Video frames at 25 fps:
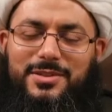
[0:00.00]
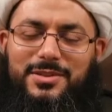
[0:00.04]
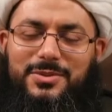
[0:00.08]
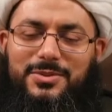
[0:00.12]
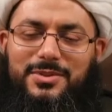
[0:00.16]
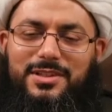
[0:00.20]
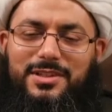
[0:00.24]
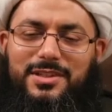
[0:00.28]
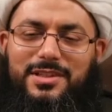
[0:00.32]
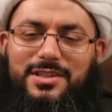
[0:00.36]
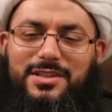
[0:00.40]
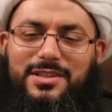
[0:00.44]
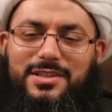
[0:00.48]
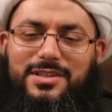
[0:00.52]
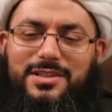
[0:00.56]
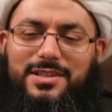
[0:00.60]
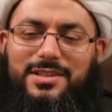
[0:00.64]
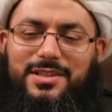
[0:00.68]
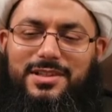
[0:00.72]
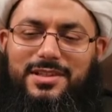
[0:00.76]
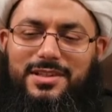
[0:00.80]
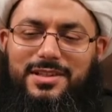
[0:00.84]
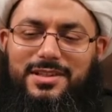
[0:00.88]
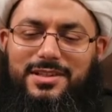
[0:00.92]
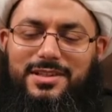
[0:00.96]

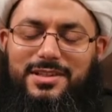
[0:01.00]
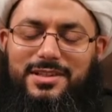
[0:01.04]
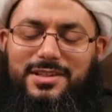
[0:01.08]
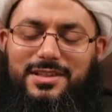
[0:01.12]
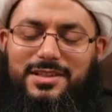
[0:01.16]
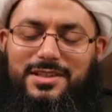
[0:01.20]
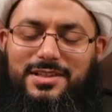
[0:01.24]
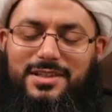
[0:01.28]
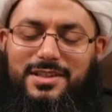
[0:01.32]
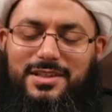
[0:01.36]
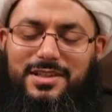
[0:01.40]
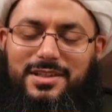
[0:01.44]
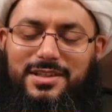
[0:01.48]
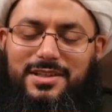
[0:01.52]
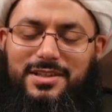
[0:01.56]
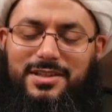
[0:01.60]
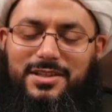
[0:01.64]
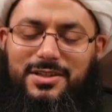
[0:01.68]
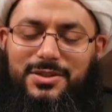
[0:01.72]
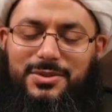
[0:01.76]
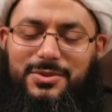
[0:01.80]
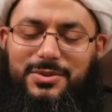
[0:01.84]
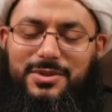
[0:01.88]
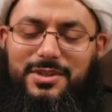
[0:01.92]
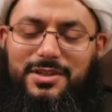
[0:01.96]
for
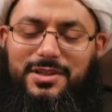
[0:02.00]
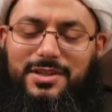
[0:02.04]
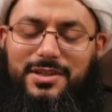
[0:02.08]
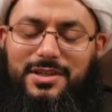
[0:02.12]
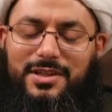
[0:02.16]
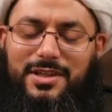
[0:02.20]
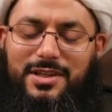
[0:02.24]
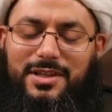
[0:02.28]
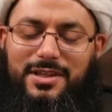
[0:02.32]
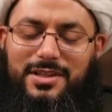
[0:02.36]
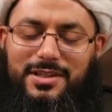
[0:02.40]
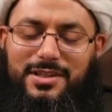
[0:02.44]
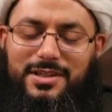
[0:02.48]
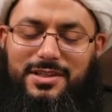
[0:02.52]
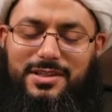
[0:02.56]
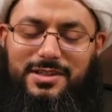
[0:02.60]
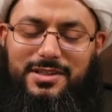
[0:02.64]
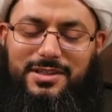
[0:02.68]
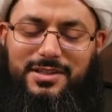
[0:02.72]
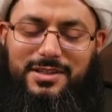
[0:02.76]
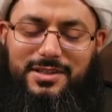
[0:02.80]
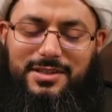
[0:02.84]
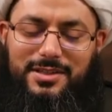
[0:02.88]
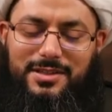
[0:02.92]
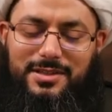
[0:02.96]
you uh,
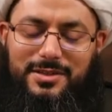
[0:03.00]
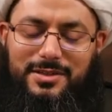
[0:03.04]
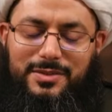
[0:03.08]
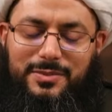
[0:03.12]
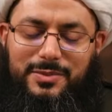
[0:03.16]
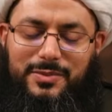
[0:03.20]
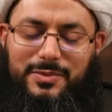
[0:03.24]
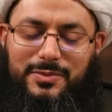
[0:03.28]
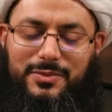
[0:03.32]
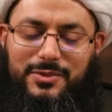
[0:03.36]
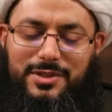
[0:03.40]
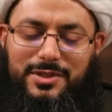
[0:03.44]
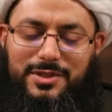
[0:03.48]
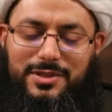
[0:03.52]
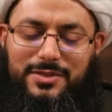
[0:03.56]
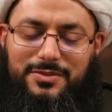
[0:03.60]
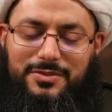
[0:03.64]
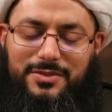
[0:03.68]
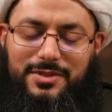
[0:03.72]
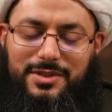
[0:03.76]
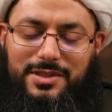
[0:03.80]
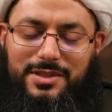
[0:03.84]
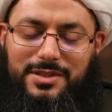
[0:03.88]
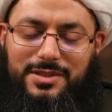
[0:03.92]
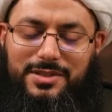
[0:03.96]
walking the right
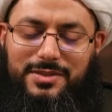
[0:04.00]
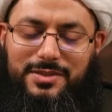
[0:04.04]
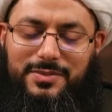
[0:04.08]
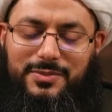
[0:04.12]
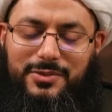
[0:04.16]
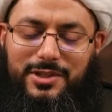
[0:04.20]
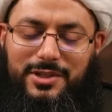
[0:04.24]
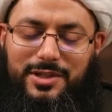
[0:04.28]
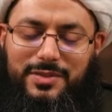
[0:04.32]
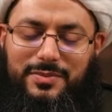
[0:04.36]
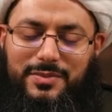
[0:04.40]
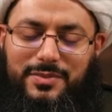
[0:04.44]
path and